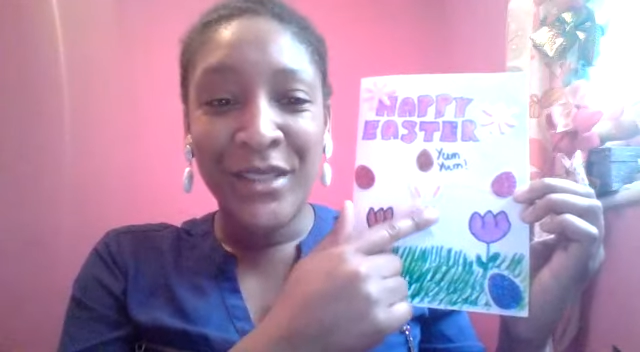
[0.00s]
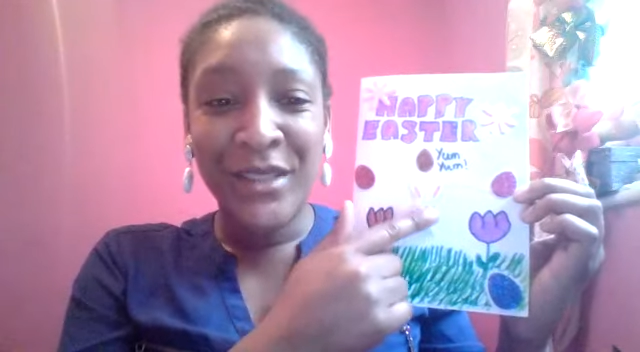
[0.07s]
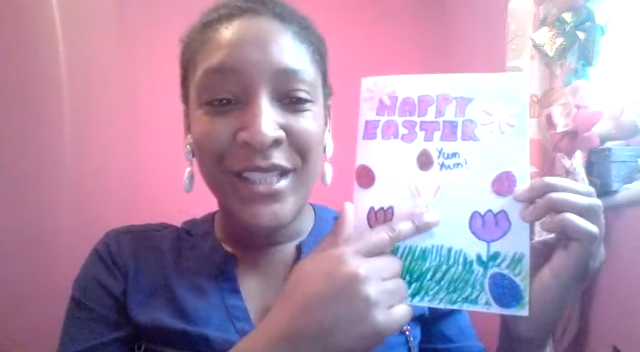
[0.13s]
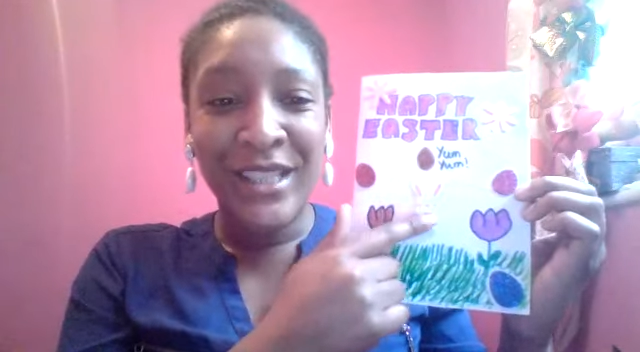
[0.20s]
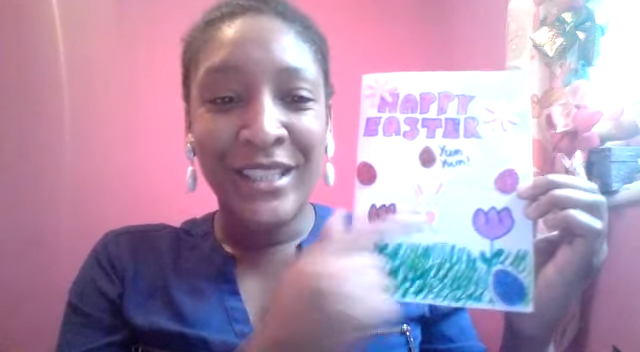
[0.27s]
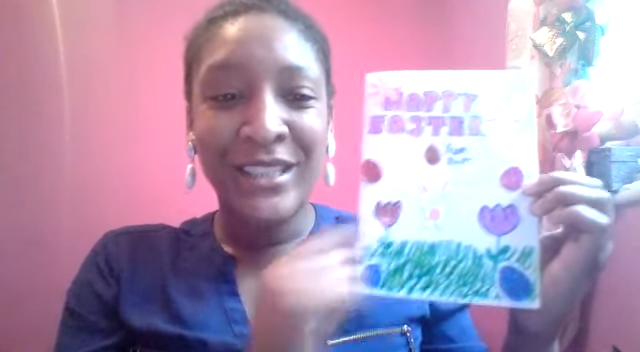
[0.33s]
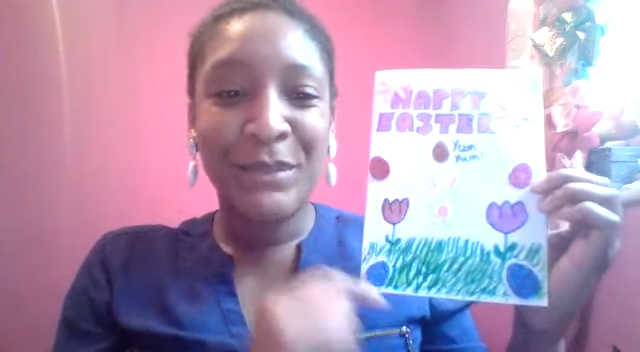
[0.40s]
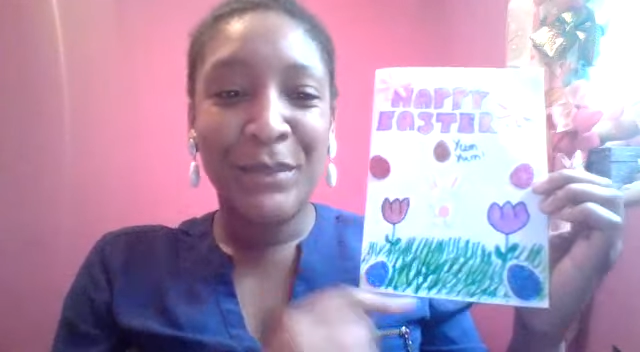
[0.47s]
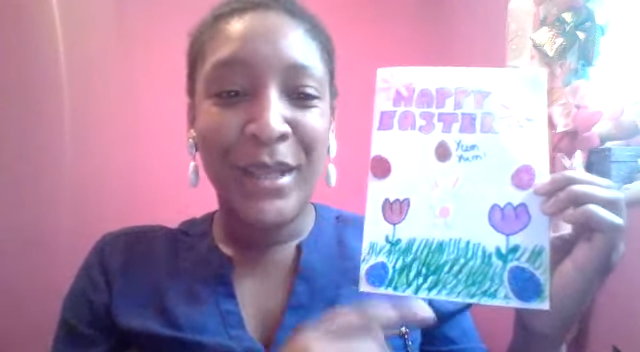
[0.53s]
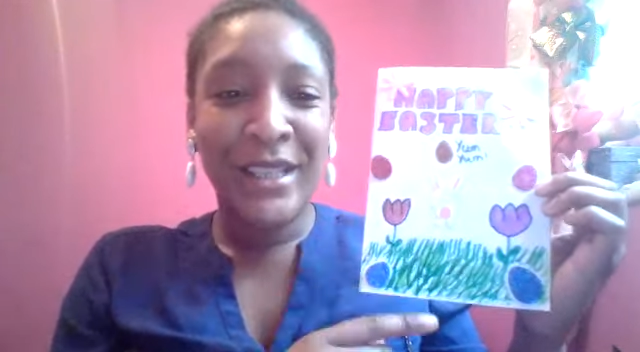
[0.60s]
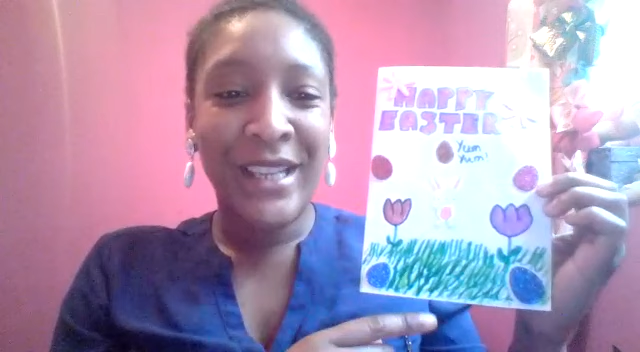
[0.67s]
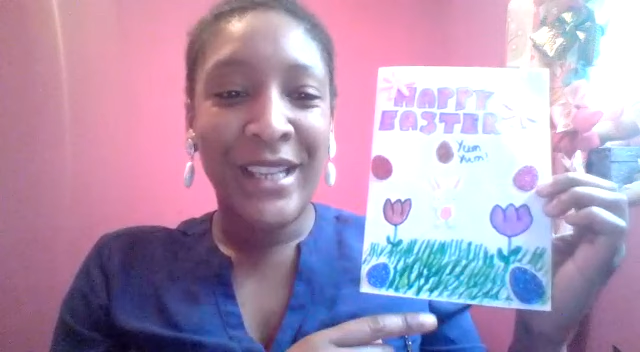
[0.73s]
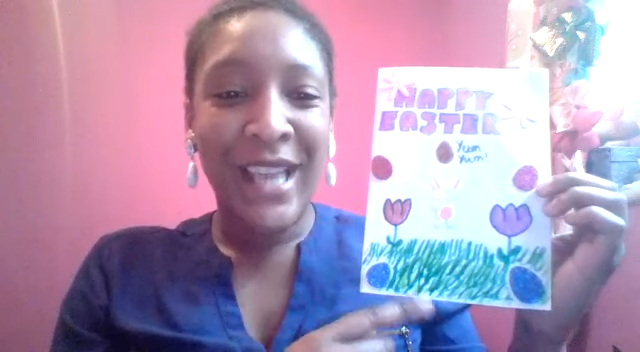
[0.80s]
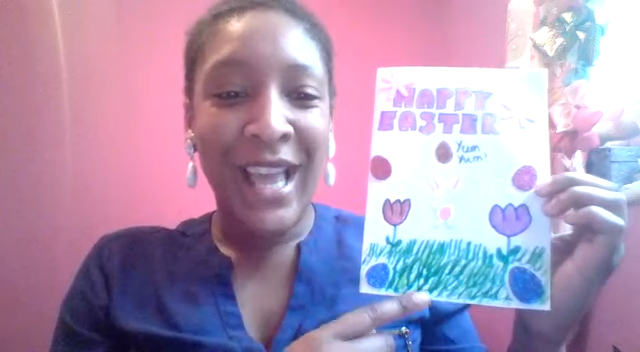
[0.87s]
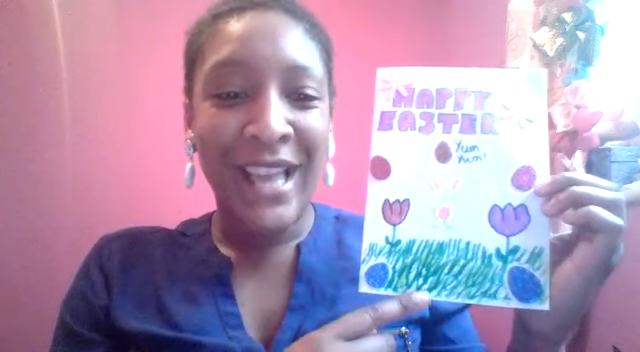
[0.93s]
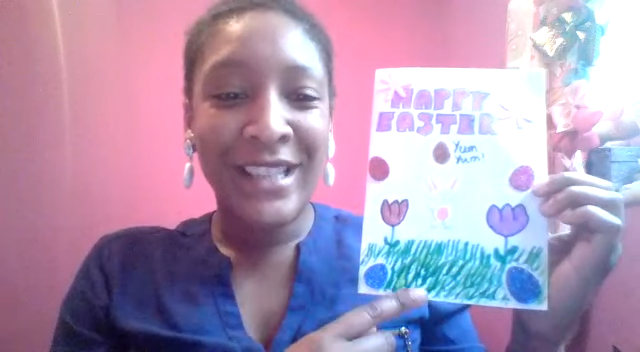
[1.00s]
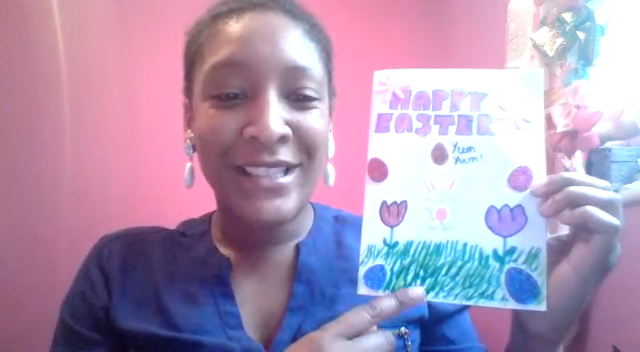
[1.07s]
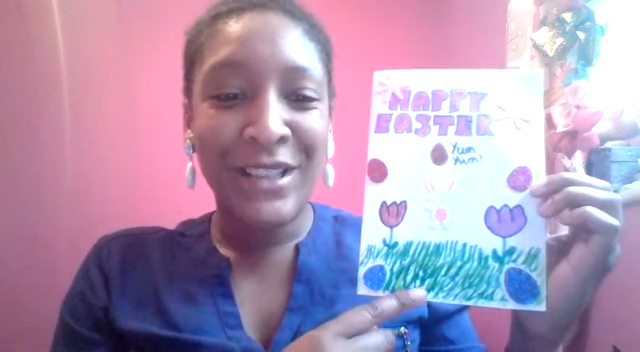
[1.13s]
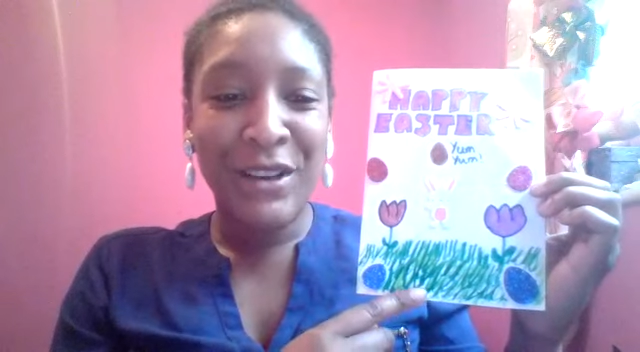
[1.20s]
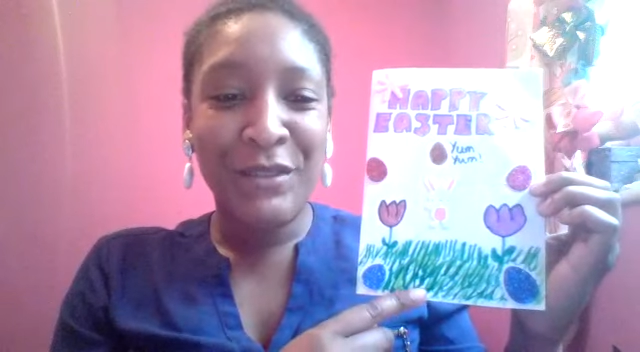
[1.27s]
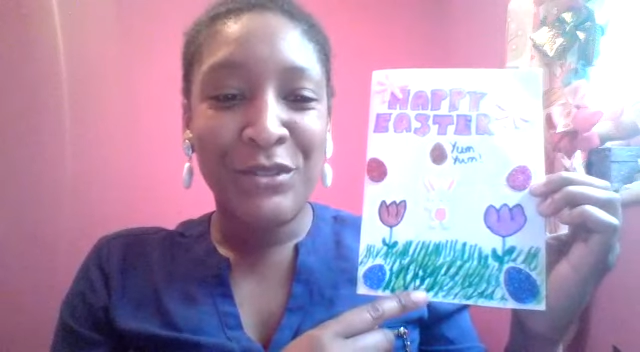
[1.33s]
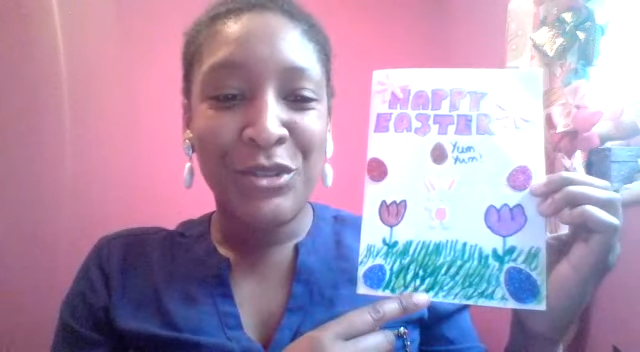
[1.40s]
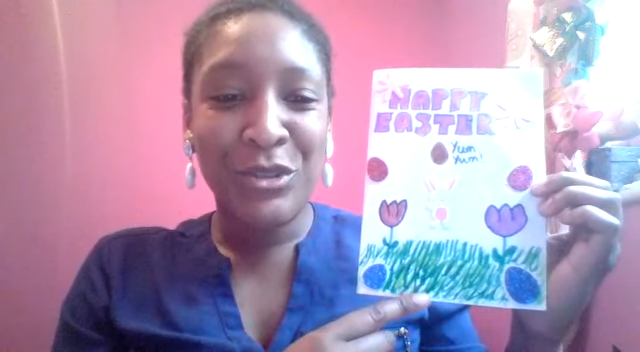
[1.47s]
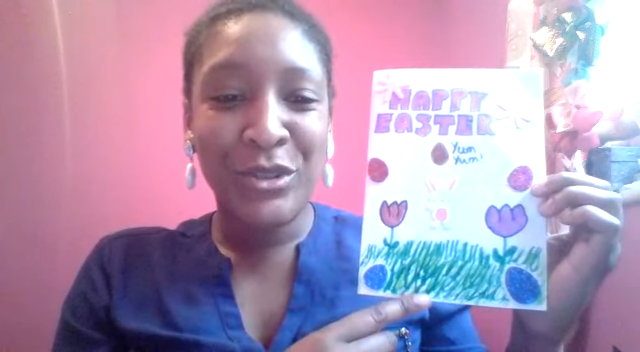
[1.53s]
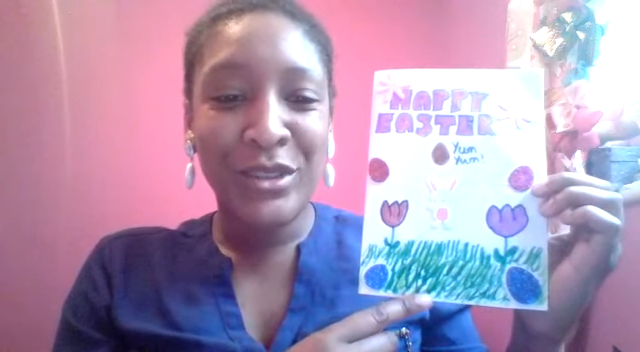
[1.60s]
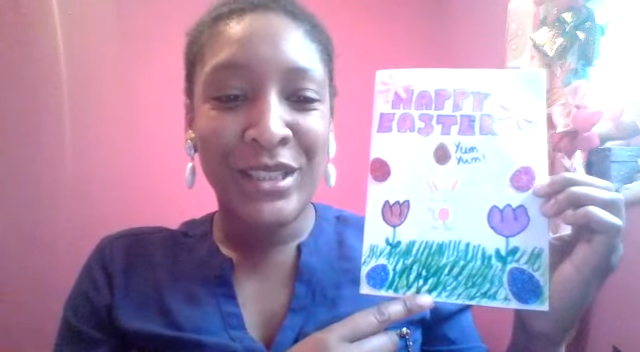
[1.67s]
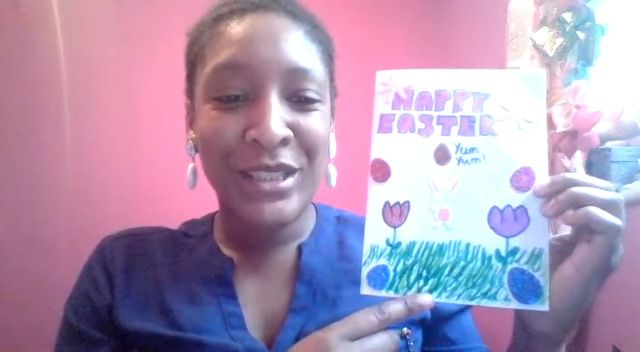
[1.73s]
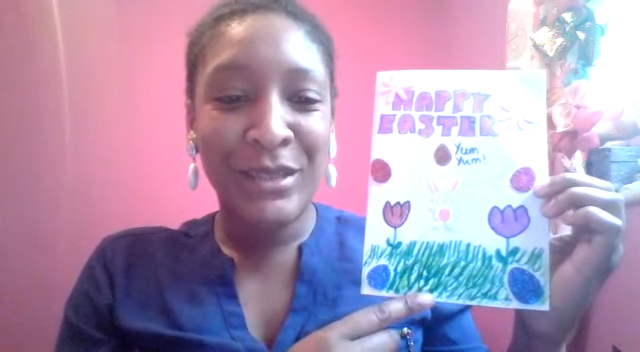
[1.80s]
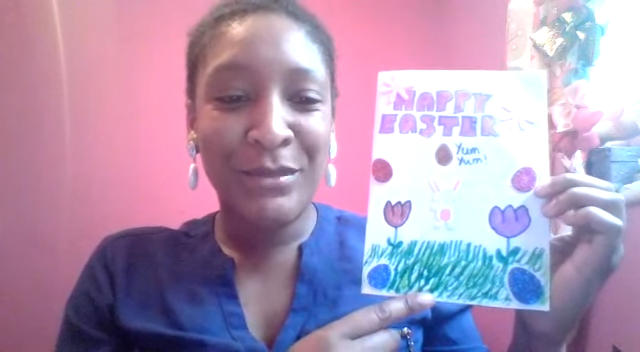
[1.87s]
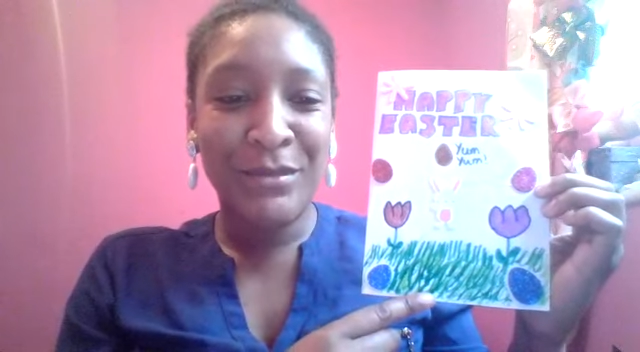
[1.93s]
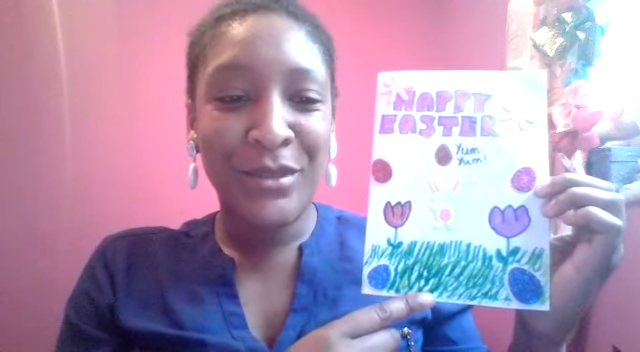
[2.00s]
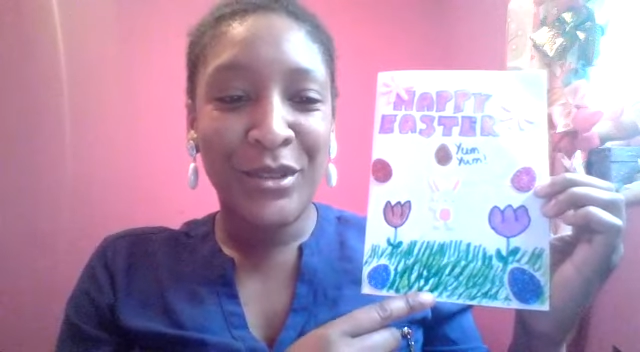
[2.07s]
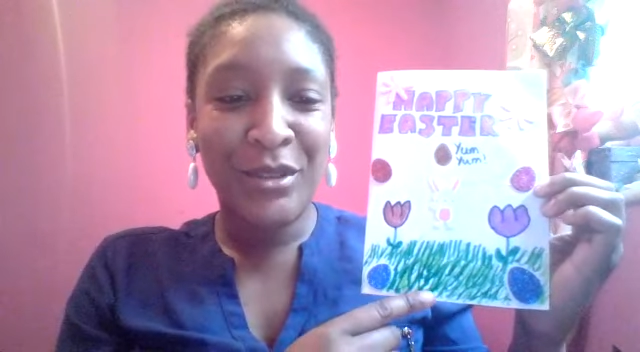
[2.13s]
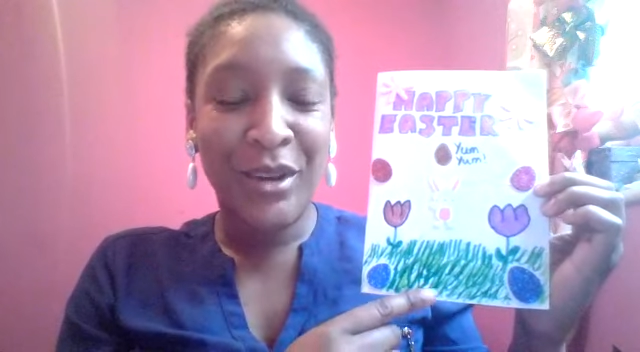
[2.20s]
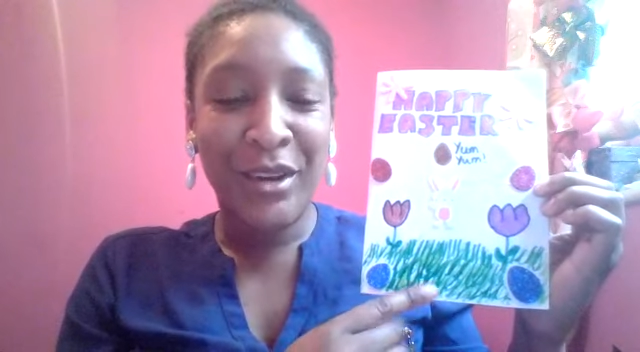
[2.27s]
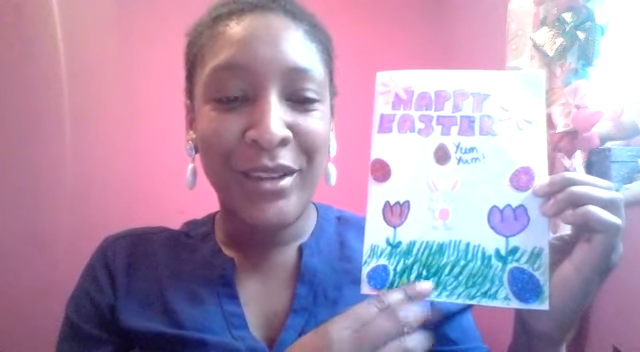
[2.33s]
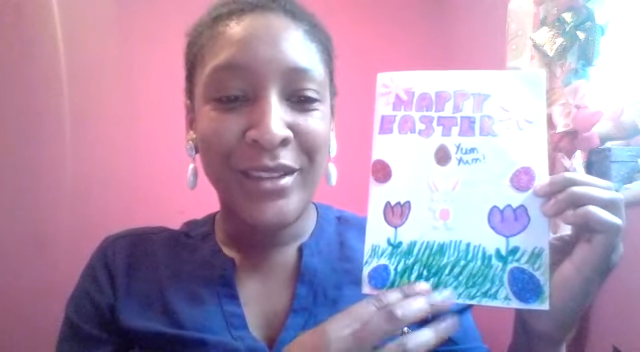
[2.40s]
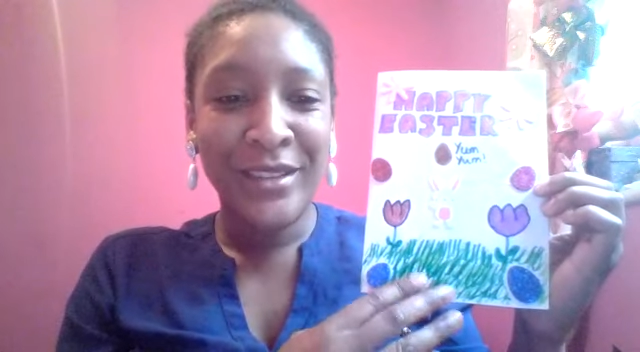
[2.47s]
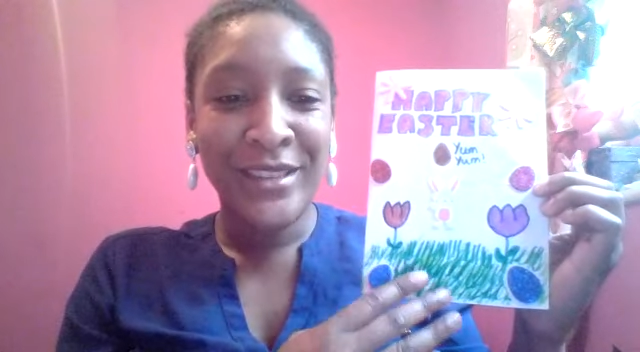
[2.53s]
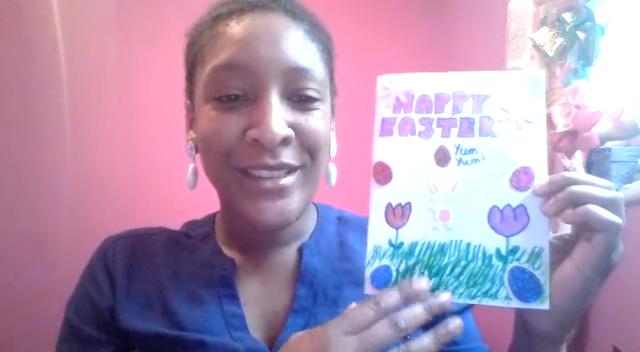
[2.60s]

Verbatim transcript: the Easter bunny and I've drawn some grass